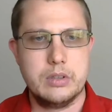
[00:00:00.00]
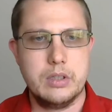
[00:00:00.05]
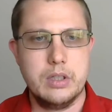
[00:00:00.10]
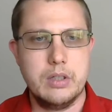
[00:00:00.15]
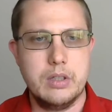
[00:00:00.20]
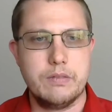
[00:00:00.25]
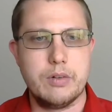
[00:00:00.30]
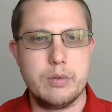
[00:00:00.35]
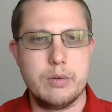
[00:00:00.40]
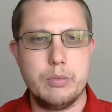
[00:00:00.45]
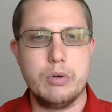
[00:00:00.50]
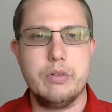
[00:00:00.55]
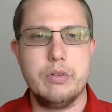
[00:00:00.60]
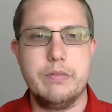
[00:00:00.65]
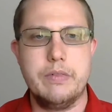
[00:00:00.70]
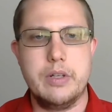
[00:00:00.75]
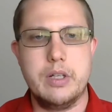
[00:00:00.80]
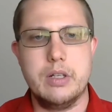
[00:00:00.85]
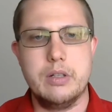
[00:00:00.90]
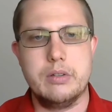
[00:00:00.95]
For more
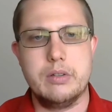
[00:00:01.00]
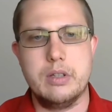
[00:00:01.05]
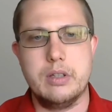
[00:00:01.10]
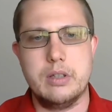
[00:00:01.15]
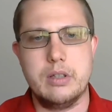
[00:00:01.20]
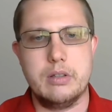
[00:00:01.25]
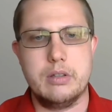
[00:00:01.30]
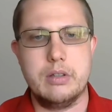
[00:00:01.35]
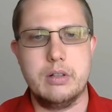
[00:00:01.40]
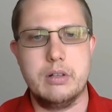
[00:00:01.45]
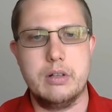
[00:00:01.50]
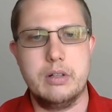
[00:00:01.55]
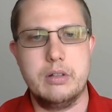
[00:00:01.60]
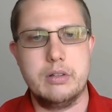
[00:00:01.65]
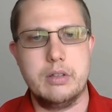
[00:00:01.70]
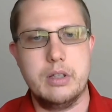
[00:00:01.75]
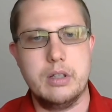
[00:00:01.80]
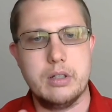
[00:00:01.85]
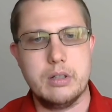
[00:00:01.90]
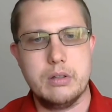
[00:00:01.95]
videos in this
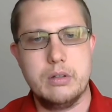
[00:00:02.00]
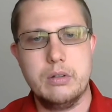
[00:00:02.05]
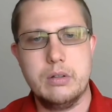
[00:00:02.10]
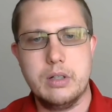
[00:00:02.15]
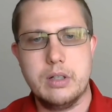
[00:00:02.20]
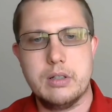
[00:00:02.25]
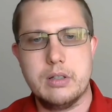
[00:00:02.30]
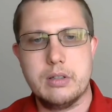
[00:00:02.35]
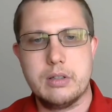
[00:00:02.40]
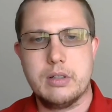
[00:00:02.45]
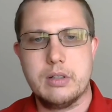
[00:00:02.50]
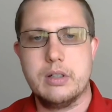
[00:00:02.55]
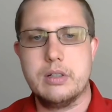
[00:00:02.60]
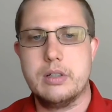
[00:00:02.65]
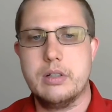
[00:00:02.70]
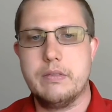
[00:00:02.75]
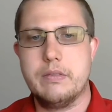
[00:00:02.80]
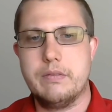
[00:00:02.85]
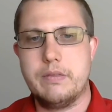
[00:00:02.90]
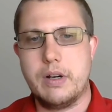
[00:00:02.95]
series, including a
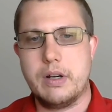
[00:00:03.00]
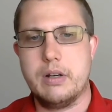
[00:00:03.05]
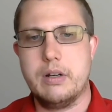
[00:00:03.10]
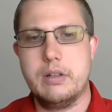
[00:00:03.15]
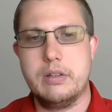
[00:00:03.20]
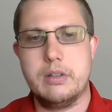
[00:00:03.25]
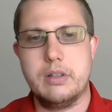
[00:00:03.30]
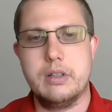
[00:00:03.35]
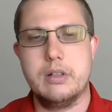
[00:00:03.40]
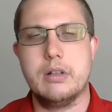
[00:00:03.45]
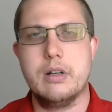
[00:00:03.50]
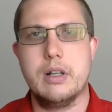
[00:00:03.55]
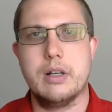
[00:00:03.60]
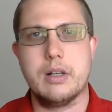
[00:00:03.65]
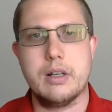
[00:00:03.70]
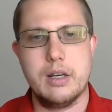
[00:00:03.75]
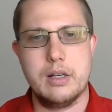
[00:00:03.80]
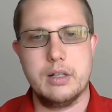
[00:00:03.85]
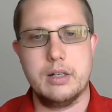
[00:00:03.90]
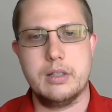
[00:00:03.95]
discussion of various internet
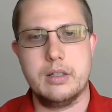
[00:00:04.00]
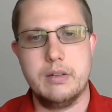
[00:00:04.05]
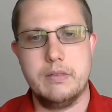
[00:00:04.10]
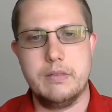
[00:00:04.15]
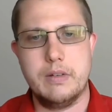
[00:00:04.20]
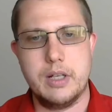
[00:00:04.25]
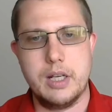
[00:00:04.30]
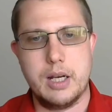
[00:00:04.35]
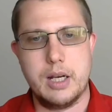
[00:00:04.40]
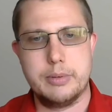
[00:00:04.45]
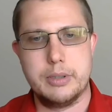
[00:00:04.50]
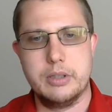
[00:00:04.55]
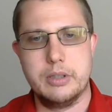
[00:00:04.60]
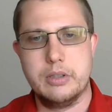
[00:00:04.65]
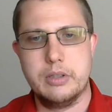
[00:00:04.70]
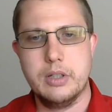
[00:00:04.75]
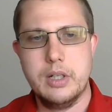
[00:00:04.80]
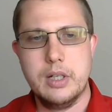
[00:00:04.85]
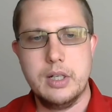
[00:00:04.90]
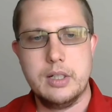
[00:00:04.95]
connectivity
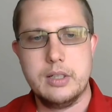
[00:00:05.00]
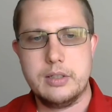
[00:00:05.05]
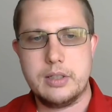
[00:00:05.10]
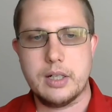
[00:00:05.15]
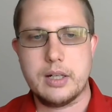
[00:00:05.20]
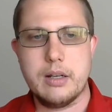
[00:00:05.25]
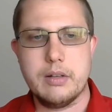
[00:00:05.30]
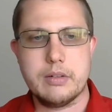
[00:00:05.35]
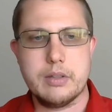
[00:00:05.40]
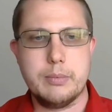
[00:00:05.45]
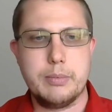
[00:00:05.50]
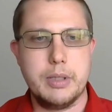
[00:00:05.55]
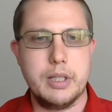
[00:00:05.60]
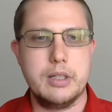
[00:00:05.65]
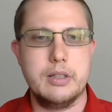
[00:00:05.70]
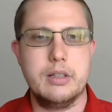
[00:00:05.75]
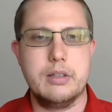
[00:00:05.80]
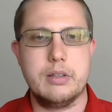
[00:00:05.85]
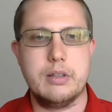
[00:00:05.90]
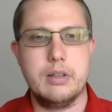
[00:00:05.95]
options, check out the
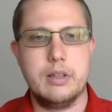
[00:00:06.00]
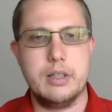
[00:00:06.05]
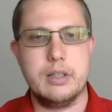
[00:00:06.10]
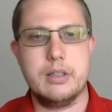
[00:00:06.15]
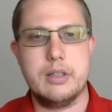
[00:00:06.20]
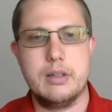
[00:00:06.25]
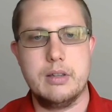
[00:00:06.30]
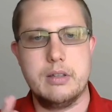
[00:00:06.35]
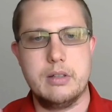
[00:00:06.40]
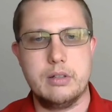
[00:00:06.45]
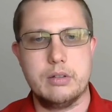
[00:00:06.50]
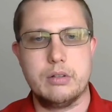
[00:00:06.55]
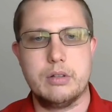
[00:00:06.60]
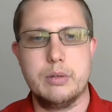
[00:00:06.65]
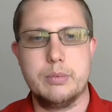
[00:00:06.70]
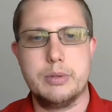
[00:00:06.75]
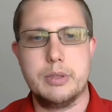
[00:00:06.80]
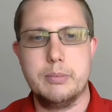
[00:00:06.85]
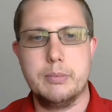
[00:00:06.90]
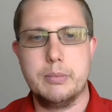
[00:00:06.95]
playlist linked in the
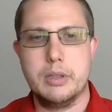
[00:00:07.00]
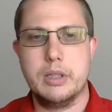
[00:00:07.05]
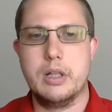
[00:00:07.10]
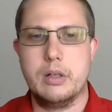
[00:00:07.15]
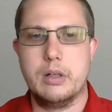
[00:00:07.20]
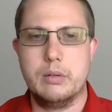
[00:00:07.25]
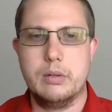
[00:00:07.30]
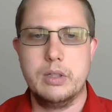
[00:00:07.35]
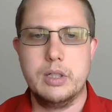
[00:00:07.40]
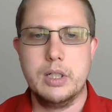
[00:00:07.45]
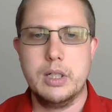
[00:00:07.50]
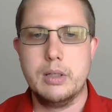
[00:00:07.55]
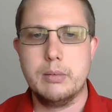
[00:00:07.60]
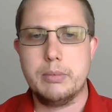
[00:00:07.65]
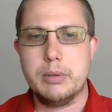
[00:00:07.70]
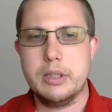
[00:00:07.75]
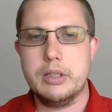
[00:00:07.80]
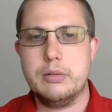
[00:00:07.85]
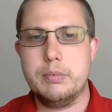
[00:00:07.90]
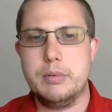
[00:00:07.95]
description below.
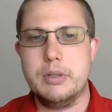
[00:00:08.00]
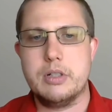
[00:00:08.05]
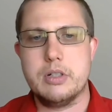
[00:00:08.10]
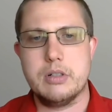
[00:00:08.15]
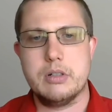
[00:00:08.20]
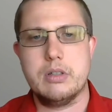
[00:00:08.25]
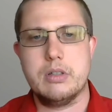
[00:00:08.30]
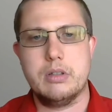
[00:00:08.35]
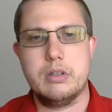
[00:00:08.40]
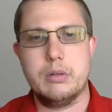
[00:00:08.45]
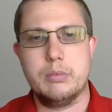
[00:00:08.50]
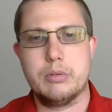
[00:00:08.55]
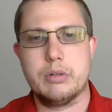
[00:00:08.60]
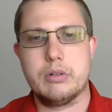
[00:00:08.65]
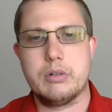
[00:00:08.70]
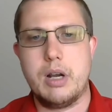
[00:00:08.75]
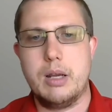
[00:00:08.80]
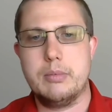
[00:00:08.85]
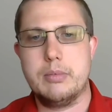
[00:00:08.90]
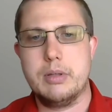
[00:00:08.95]
Please be sure to
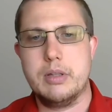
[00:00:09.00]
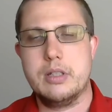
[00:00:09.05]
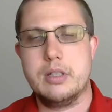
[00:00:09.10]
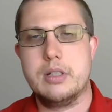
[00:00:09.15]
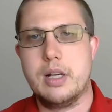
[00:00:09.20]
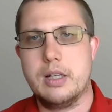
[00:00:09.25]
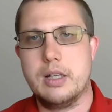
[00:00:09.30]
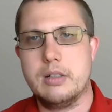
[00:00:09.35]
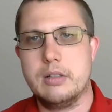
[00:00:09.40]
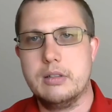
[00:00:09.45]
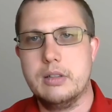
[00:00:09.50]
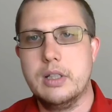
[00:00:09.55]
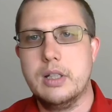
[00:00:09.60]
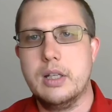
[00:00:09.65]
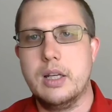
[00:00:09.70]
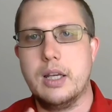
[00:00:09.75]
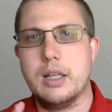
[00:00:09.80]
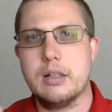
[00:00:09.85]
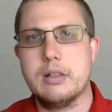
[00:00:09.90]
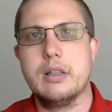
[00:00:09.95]
subscribe to the channel
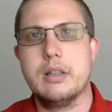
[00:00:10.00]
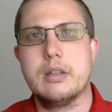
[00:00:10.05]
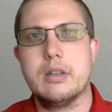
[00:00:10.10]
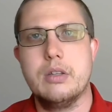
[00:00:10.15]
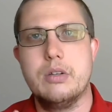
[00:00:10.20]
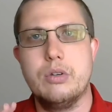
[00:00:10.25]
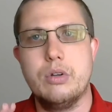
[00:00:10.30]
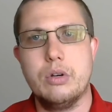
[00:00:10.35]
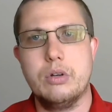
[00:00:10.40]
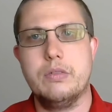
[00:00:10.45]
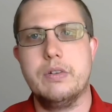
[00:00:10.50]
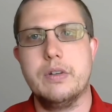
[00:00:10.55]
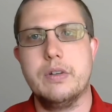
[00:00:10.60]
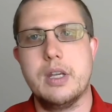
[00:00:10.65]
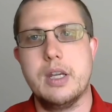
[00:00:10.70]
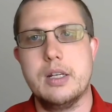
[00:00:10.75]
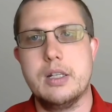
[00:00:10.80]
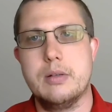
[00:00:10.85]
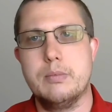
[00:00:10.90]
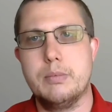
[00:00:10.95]
and click the
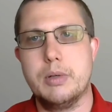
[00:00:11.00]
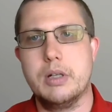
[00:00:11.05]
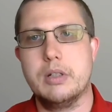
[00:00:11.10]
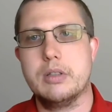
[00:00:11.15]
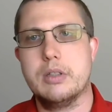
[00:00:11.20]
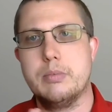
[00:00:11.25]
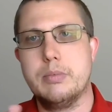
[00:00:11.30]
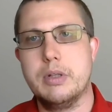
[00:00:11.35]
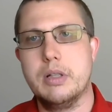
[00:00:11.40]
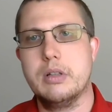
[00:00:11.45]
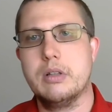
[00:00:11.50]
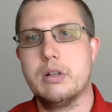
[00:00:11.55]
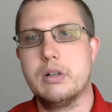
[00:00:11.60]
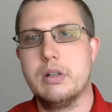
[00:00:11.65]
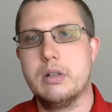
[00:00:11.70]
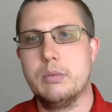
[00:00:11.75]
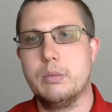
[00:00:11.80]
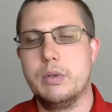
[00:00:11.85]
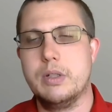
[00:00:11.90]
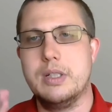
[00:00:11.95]
notification bell to be
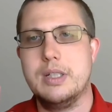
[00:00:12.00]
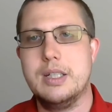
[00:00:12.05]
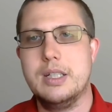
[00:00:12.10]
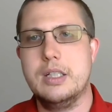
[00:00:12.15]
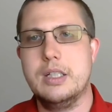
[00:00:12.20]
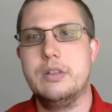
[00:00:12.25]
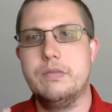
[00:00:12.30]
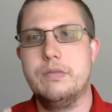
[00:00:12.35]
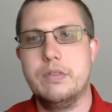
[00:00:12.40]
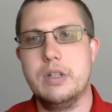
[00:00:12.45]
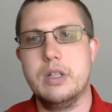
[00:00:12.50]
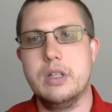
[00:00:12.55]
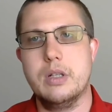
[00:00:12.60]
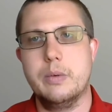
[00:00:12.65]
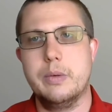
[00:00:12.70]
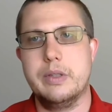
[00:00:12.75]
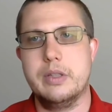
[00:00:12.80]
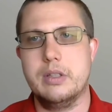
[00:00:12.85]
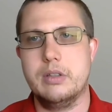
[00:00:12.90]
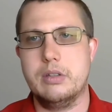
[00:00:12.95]
alerted when each video
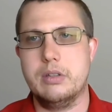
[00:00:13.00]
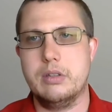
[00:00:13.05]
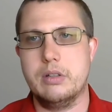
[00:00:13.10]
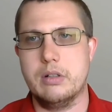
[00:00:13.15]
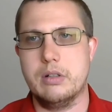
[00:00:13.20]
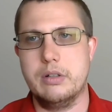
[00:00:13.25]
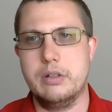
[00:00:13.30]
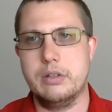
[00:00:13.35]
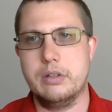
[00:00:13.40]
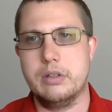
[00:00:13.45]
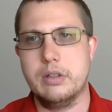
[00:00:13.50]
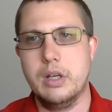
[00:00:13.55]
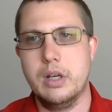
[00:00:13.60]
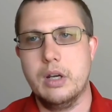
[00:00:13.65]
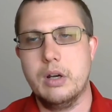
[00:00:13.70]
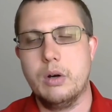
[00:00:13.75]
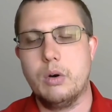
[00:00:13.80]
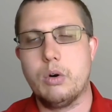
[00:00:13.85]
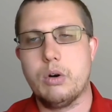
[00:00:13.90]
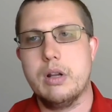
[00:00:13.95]
in this series
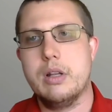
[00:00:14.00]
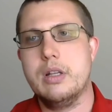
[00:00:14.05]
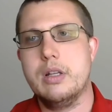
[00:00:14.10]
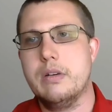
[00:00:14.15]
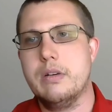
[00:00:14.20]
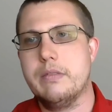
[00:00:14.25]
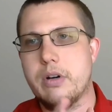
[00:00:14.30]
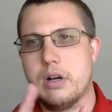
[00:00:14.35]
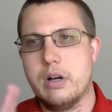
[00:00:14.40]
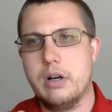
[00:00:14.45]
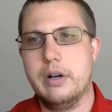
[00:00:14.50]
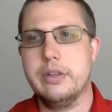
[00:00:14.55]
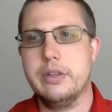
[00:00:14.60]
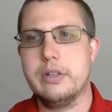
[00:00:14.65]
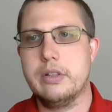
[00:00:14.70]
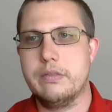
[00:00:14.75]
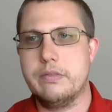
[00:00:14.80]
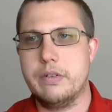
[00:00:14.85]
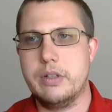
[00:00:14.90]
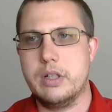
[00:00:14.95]
or any of our
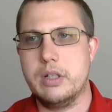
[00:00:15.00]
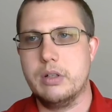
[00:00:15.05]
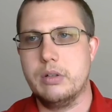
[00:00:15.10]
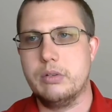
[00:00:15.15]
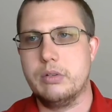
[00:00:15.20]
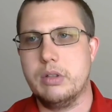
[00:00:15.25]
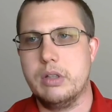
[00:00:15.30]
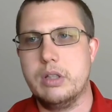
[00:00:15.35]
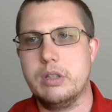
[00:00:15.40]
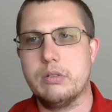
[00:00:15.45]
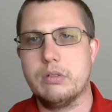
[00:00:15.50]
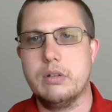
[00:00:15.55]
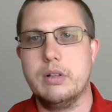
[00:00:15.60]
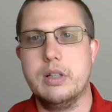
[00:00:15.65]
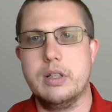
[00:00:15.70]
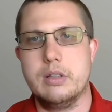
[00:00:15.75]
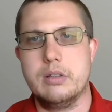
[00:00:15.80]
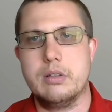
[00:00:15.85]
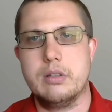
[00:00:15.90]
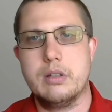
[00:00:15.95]
other videos is
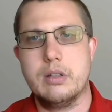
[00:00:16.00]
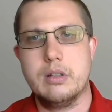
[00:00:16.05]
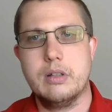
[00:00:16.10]
released.